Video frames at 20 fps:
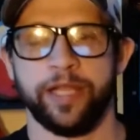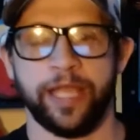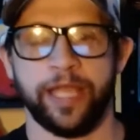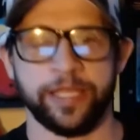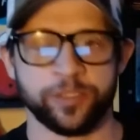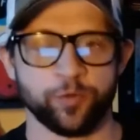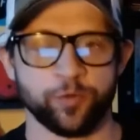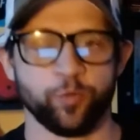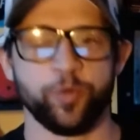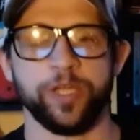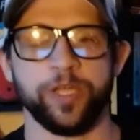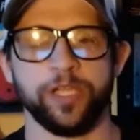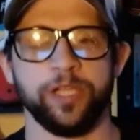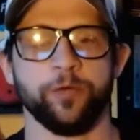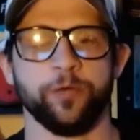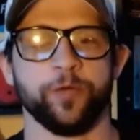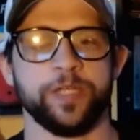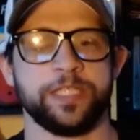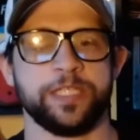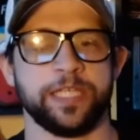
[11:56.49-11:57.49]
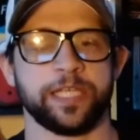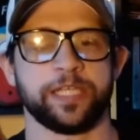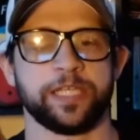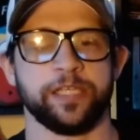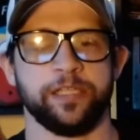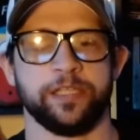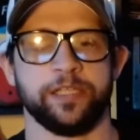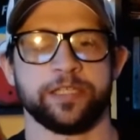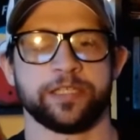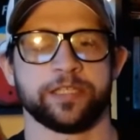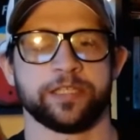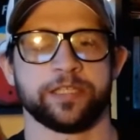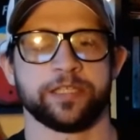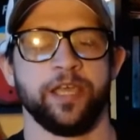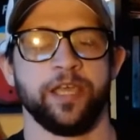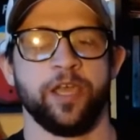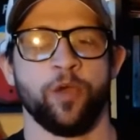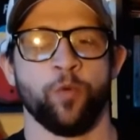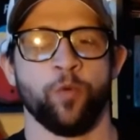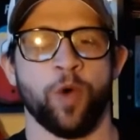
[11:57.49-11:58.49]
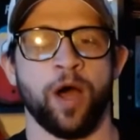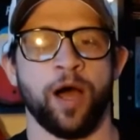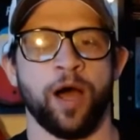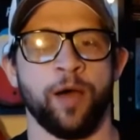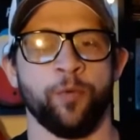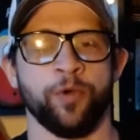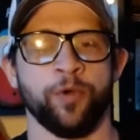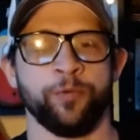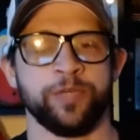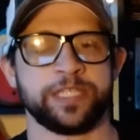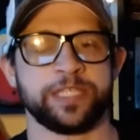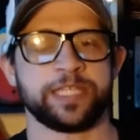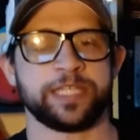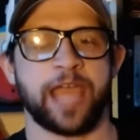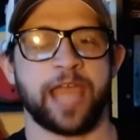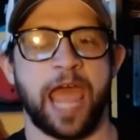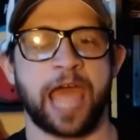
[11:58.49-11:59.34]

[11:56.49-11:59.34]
It's really ridiculous. When we say